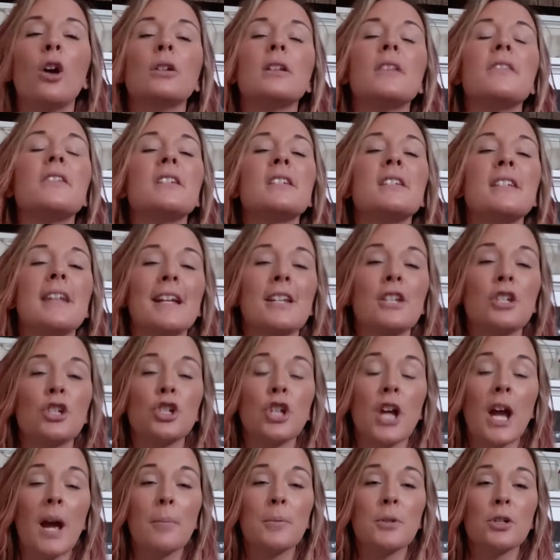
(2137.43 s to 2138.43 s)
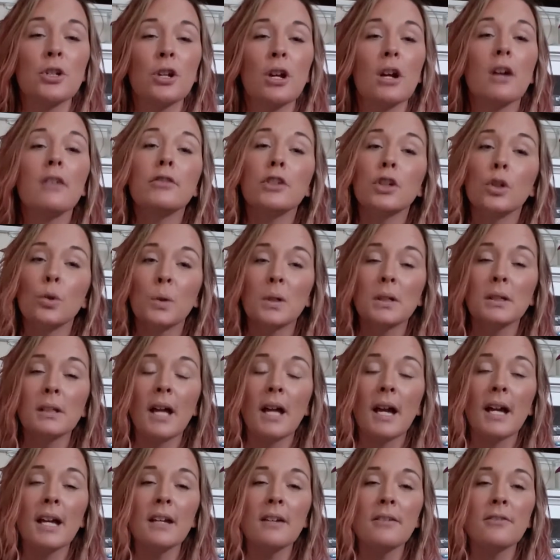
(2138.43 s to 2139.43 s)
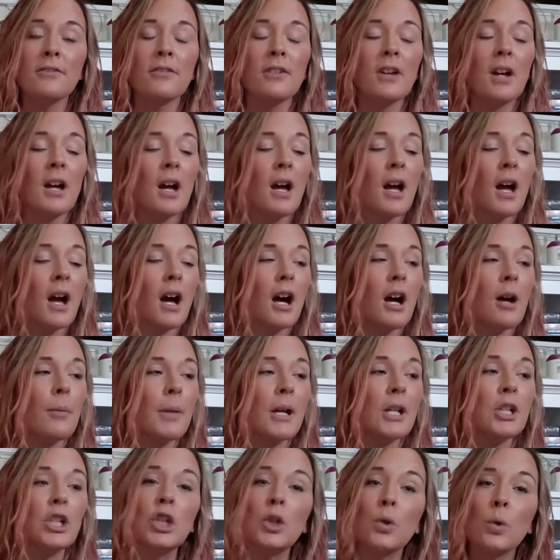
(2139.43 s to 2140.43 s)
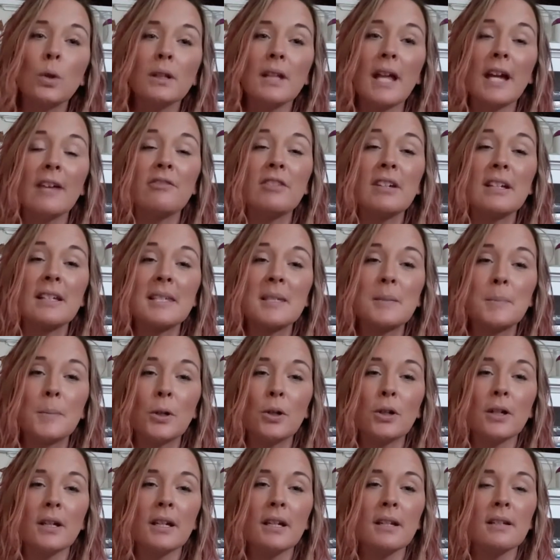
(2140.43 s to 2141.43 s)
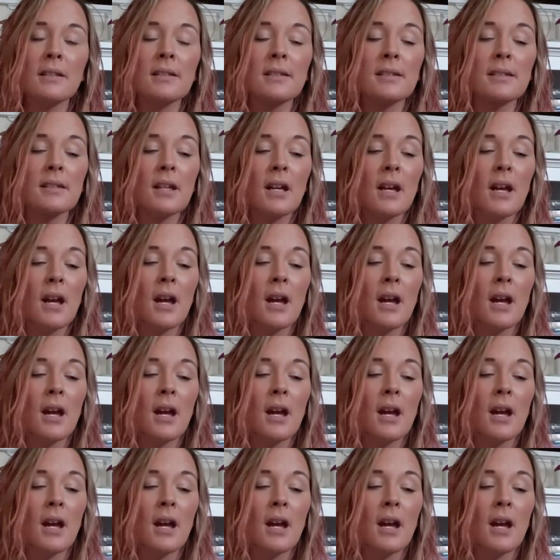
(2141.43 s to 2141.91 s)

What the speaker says: only this next chapter of your life and your life experience.